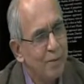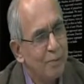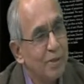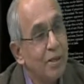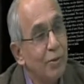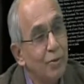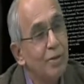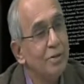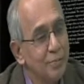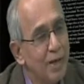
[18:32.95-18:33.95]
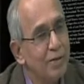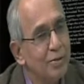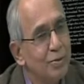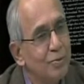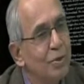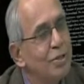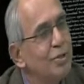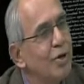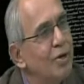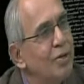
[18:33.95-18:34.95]
but their only bed was a
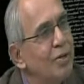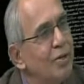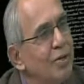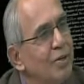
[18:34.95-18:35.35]
torn